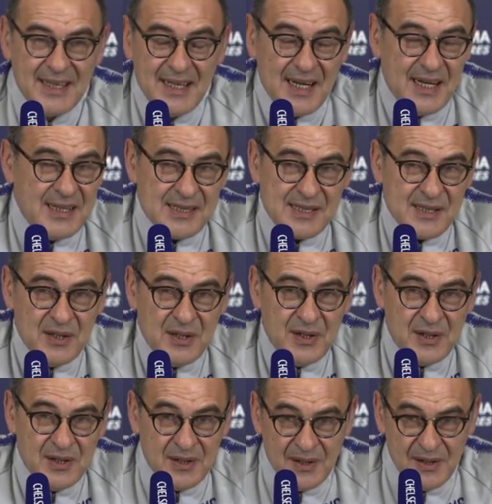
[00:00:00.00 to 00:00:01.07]
and
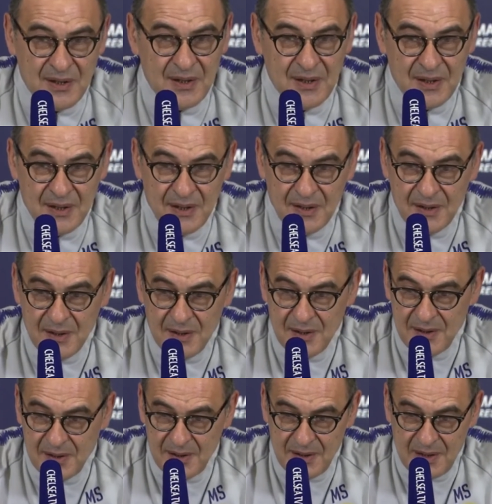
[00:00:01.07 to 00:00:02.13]

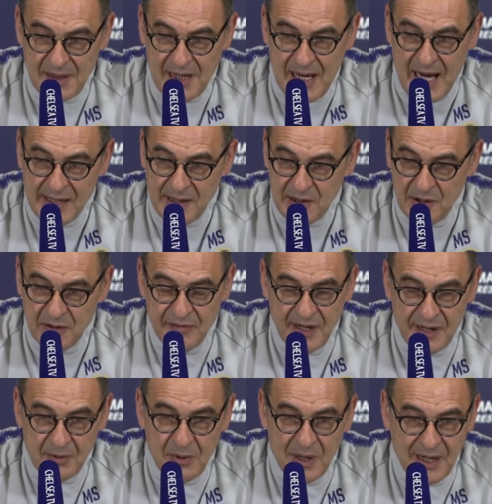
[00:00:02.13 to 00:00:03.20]
so I knew
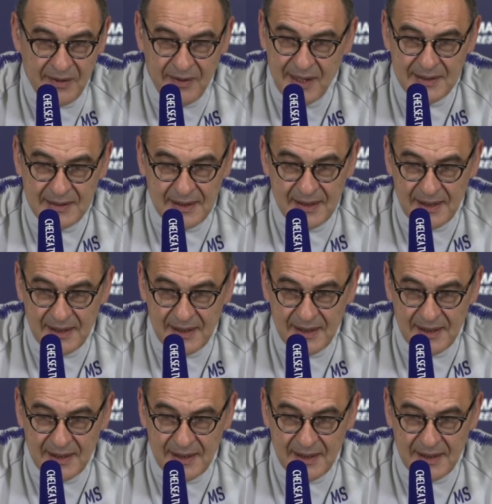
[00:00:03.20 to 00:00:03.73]
very well that